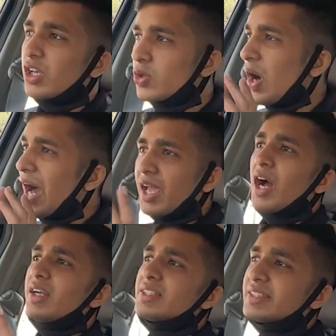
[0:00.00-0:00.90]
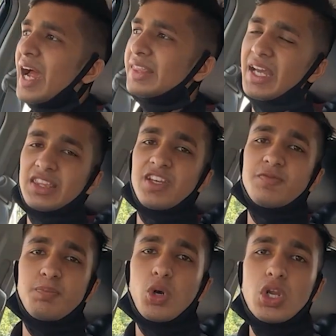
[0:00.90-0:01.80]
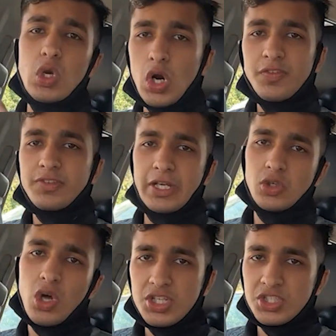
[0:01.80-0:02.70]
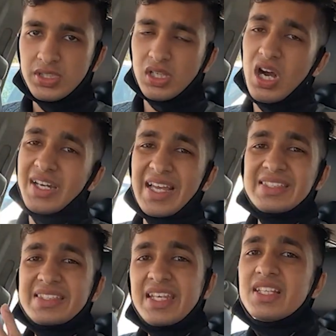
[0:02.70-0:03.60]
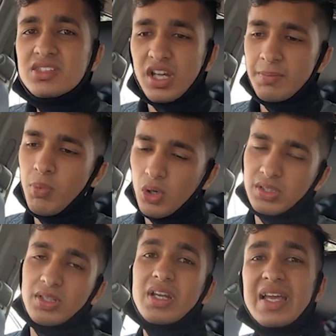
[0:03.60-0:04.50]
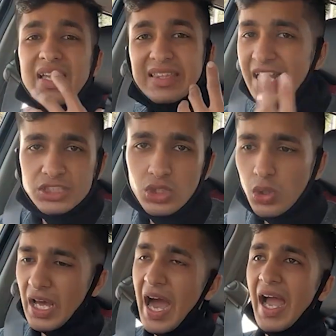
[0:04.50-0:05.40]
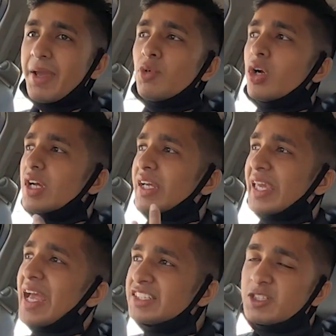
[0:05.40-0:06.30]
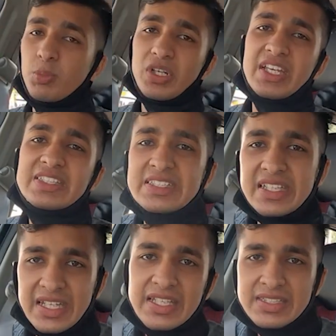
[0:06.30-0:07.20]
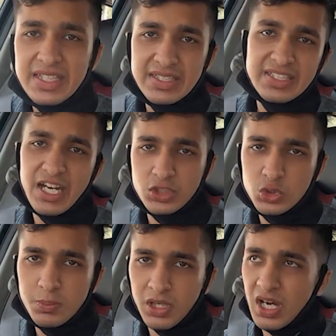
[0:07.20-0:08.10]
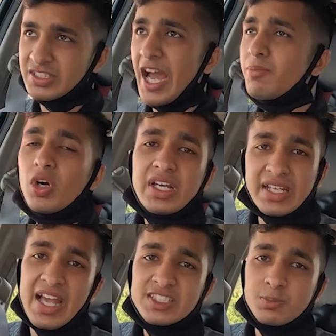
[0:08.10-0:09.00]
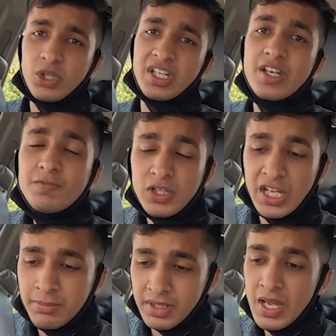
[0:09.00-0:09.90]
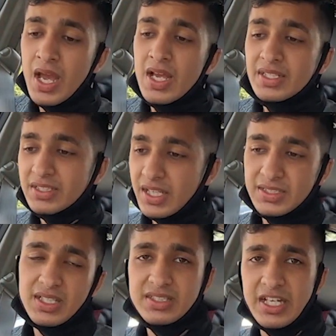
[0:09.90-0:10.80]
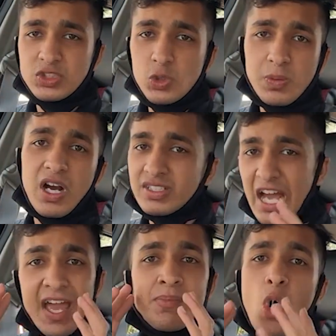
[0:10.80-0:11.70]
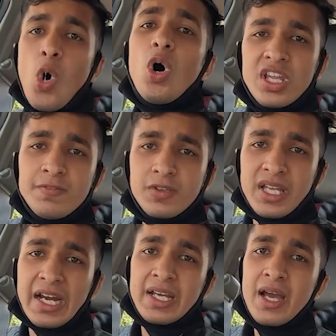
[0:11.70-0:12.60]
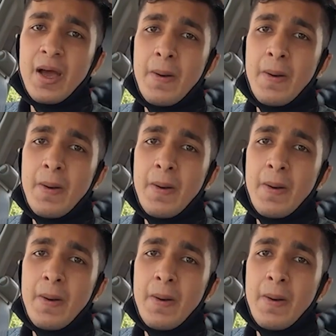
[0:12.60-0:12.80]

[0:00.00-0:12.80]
You know, I understand that they've put a lot of technology in the car and screens are important. That's good. I'm not against putting screens inside supercars. I'm not against putting infotainment screens inside supercars. I'm all in for that.